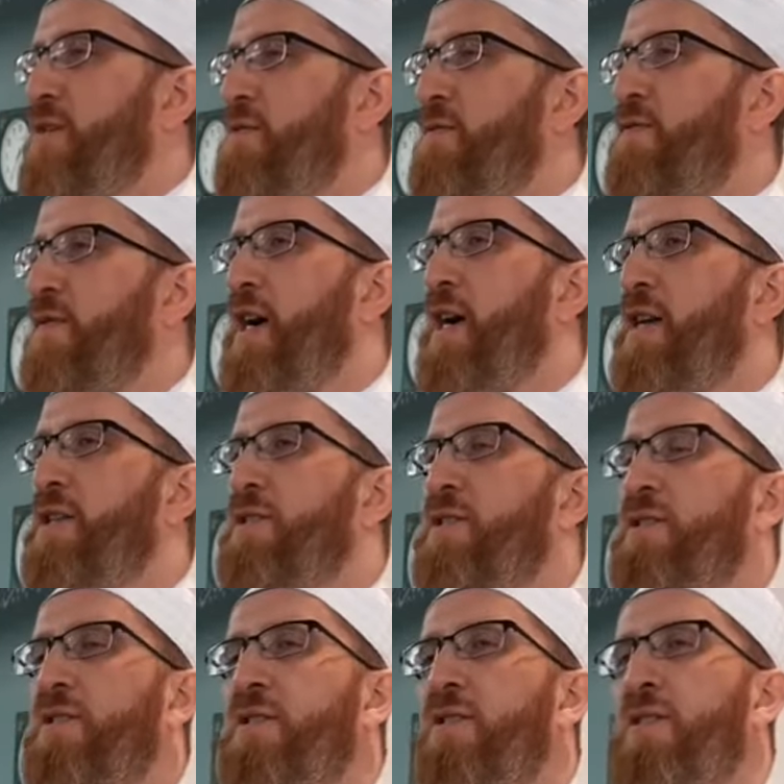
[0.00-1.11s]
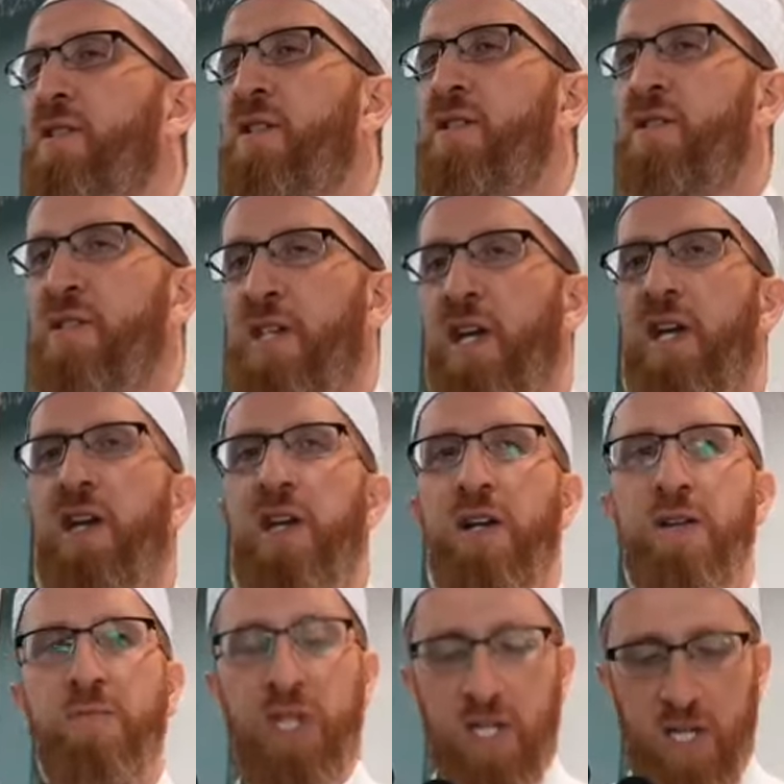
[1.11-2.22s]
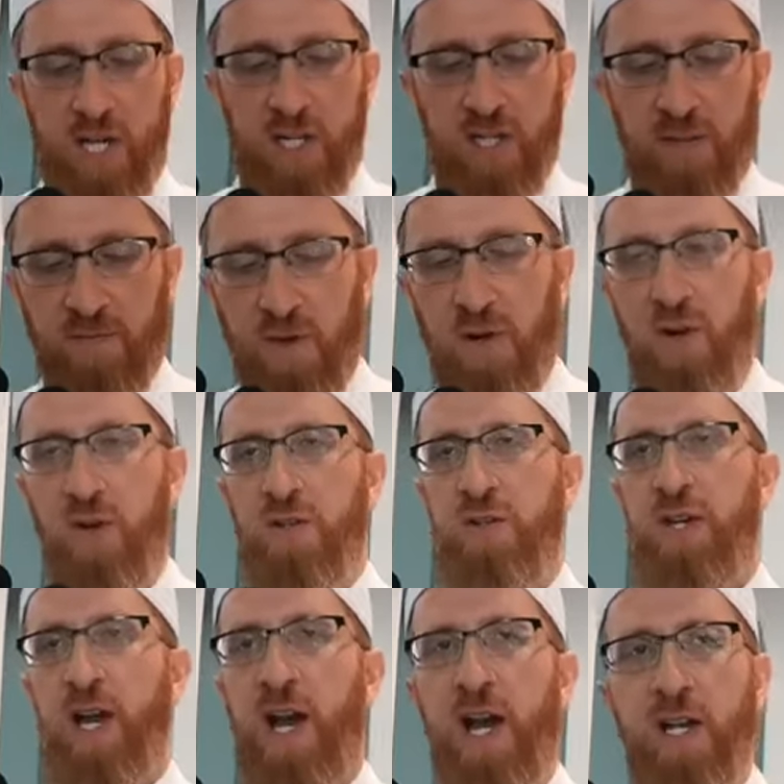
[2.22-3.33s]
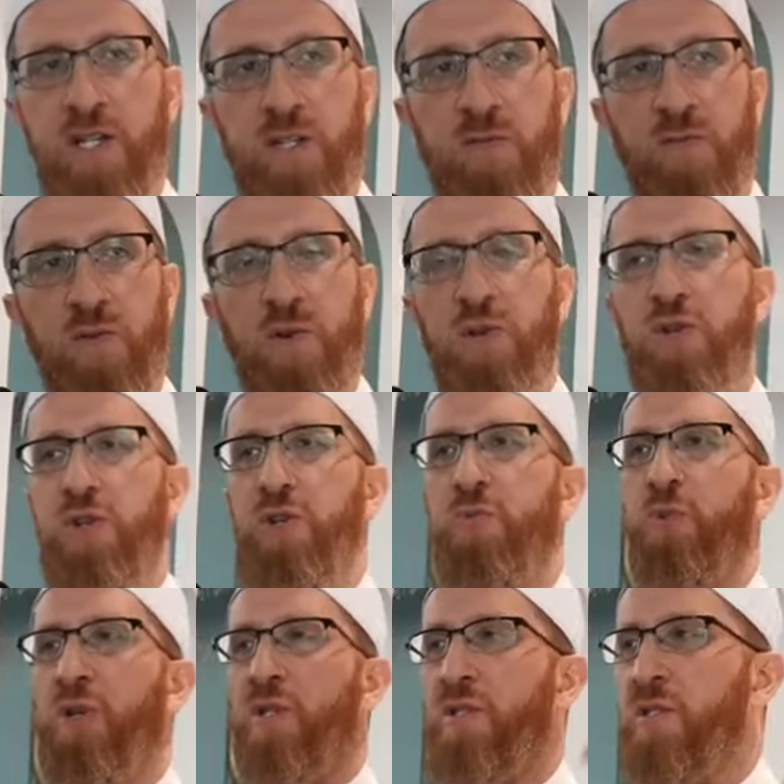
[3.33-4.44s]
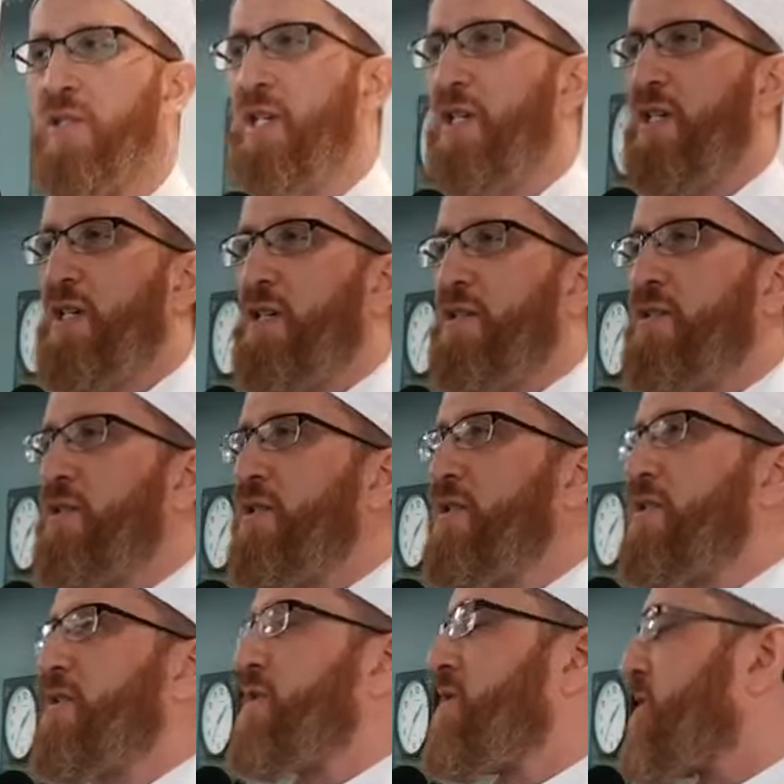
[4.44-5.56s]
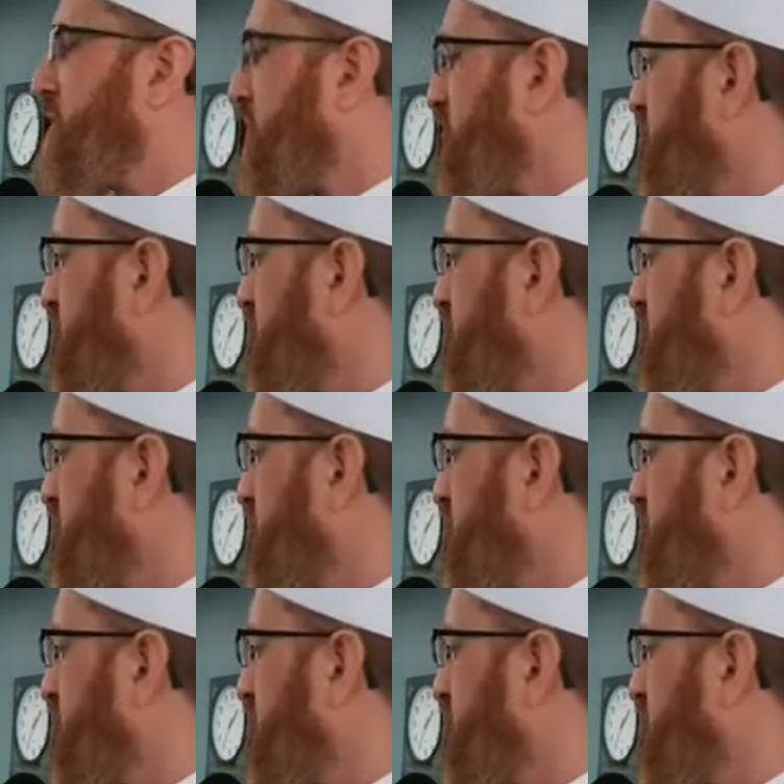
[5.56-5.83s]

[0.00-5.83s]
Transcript: that is there because of all of the acts of worship and the